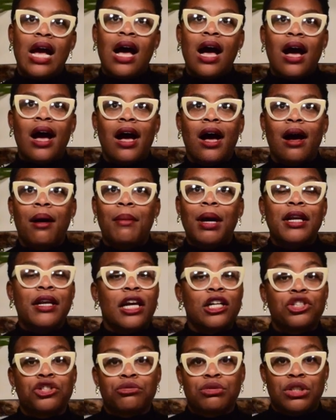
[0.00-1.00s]
A
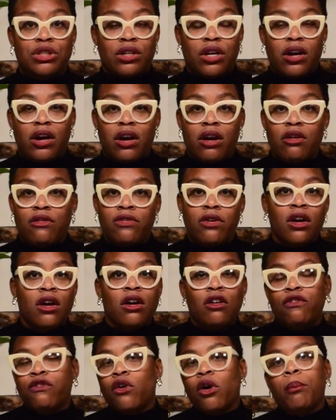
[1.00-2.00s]
nature reserve
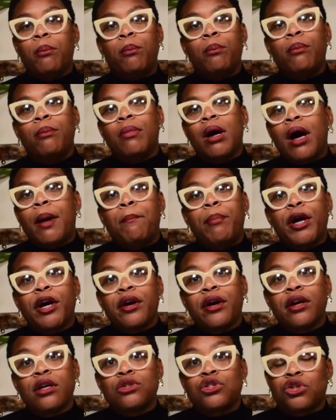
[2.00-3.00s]
for
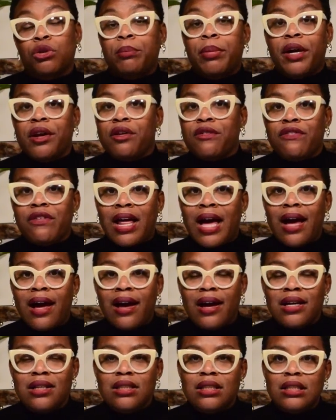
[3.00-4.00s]
birds or
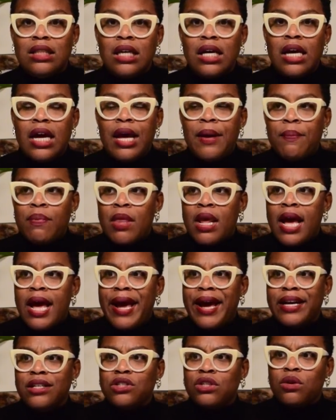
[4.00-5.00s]
butterflies.
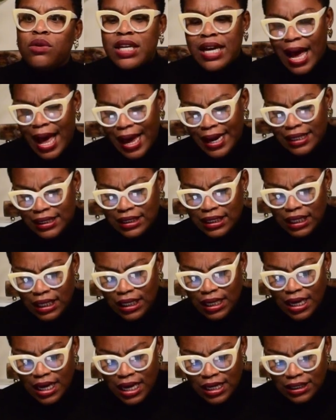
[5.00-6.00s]
And so the
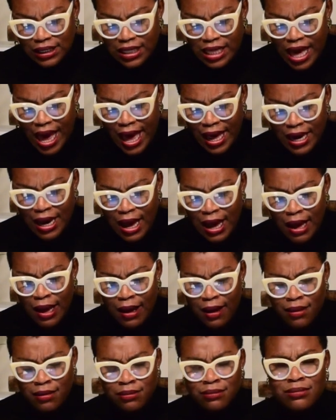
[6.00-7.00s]
idea is that
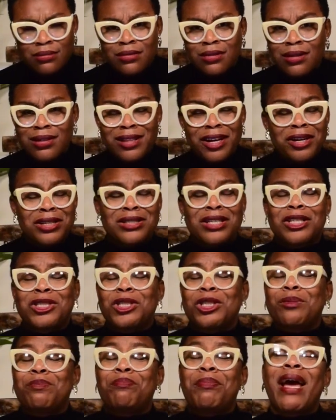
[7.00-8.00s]
there's a
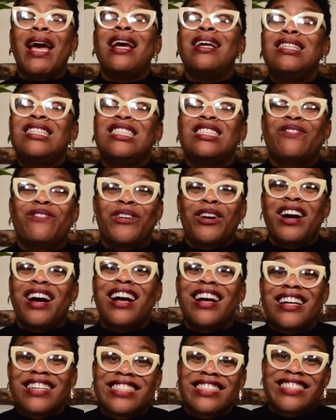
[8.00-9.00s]
space for
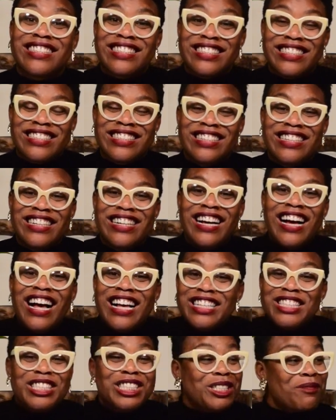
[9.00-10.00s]
us,
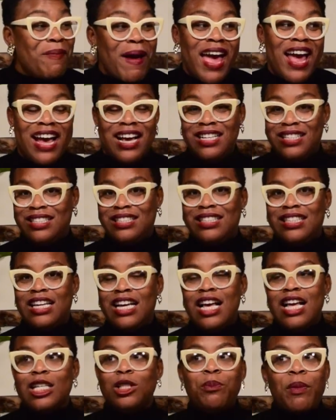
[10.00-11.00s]
space
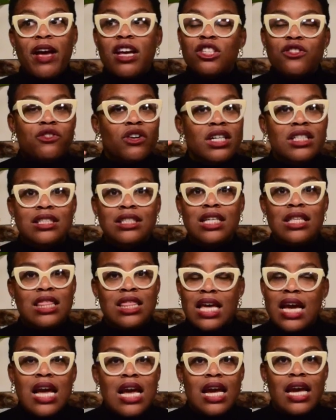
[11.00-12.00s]
for us to
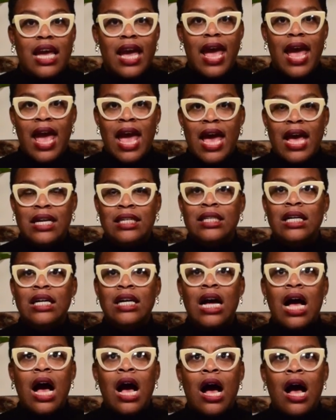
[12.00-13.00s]
think, and
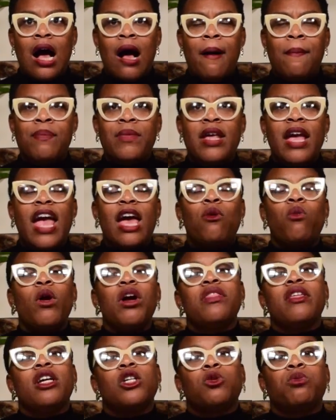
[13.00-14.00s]

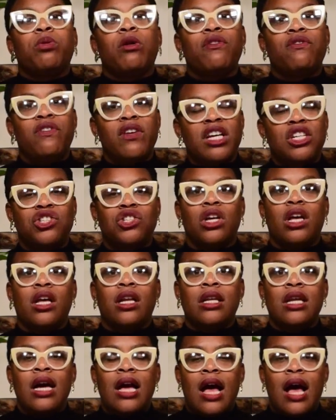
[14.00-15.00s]
where there's
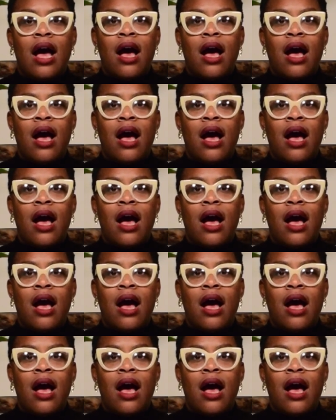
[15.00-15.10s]
provision.